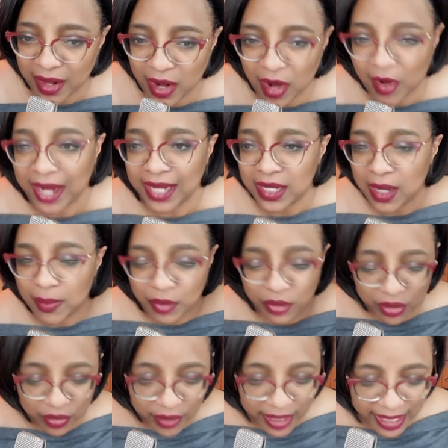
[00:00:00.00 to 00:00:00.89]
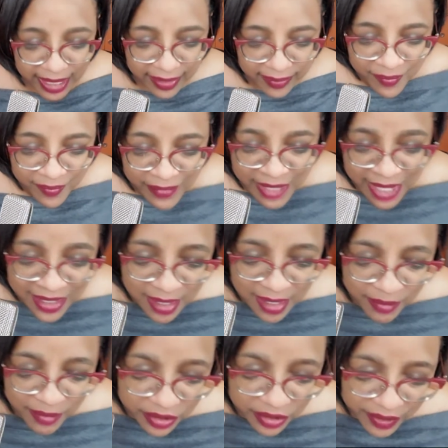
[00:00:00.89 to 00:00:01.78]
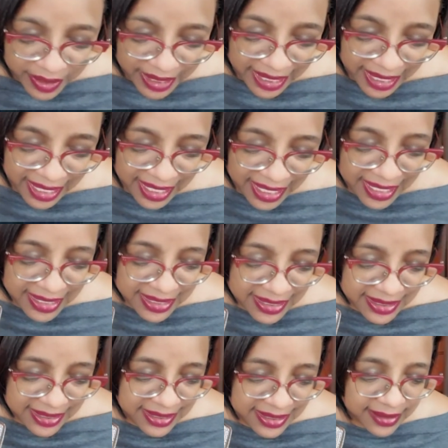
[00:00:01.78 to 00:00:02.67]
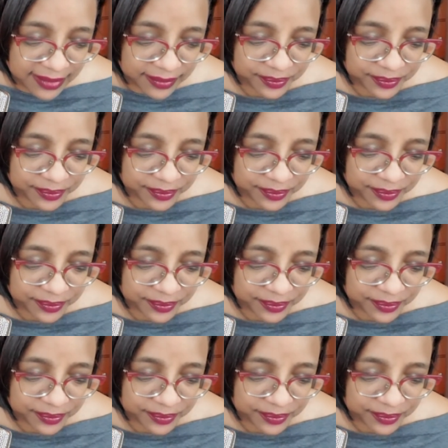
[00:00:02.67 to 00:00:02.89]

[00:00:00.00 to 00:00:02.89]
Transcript: All right, number three. Number three is